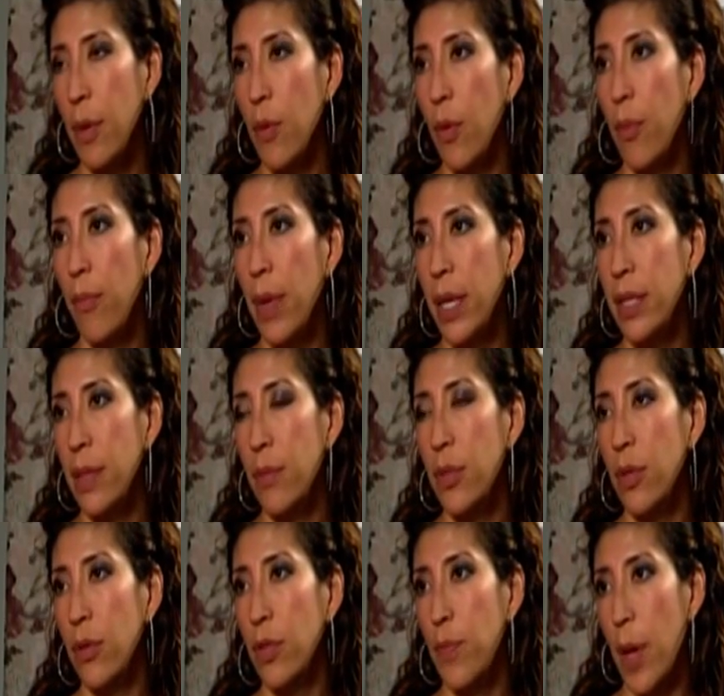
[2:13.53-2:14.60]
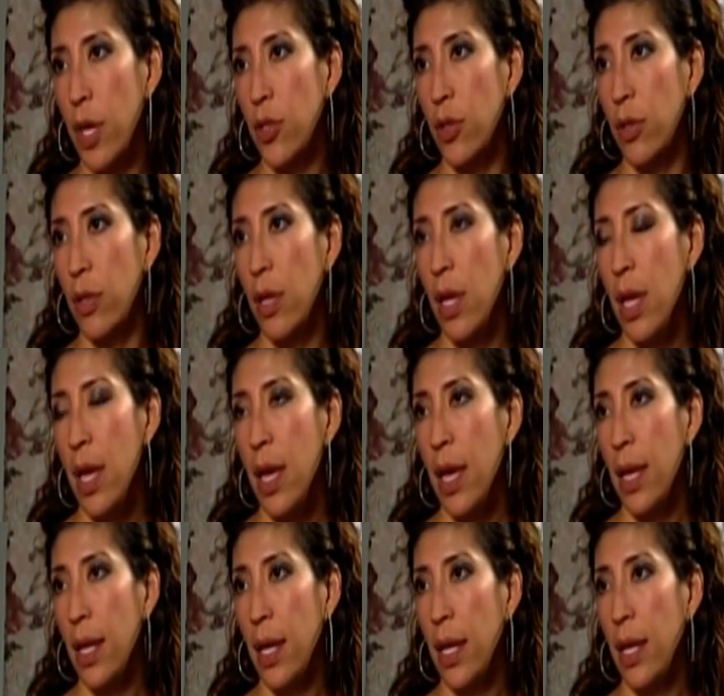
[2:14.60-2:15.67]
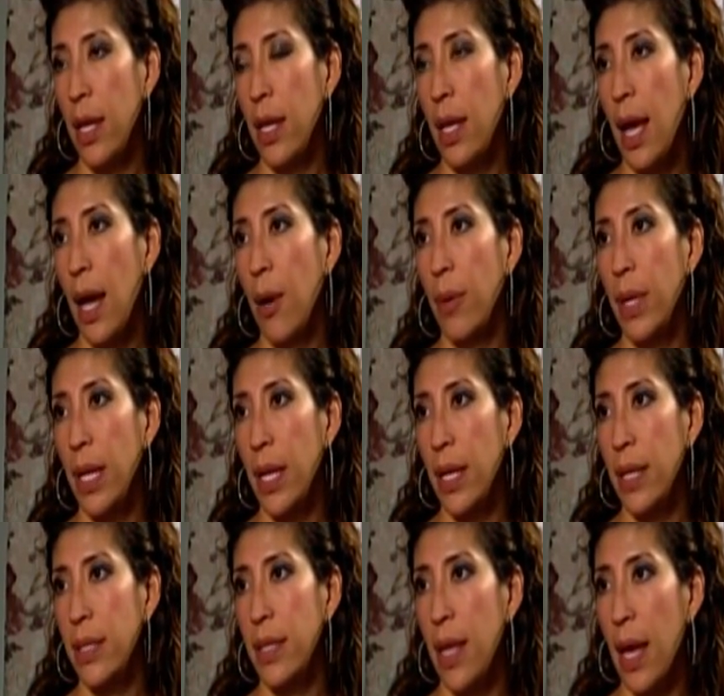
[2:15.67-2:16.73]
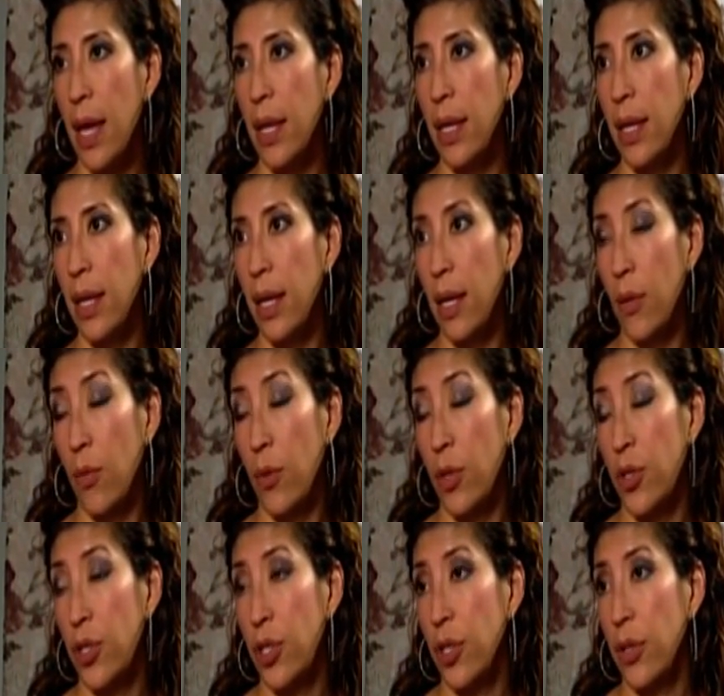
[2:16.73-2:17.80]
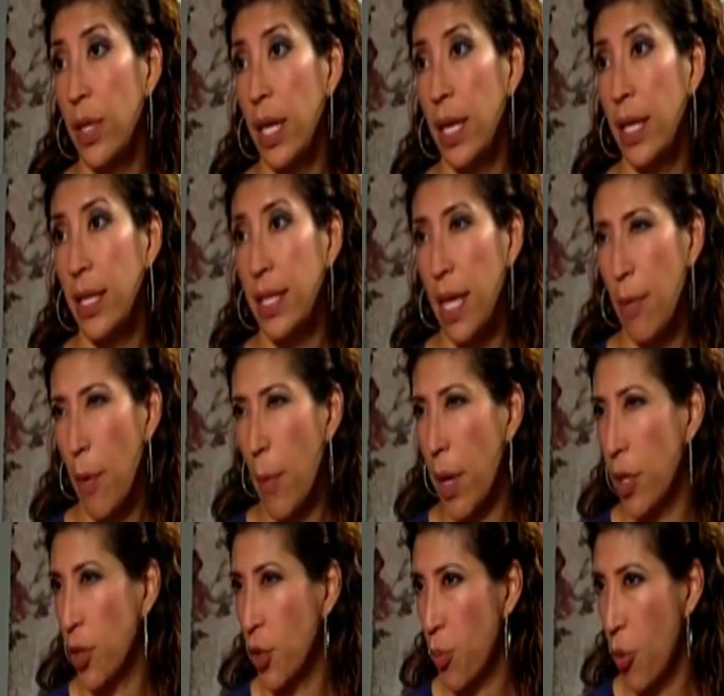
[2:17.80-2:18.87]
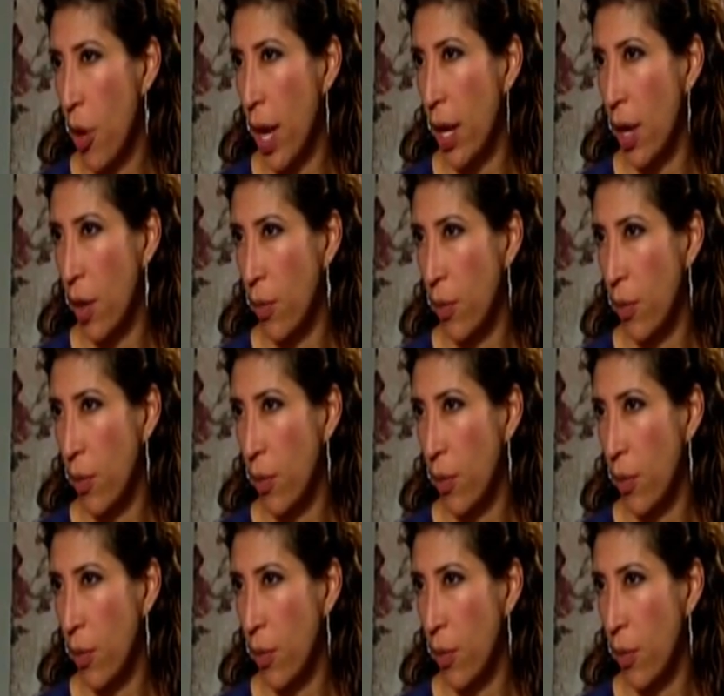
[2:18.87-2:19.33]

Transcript: Tell me what makes them so special, well, and how it is that we're still getting the same amount of spray,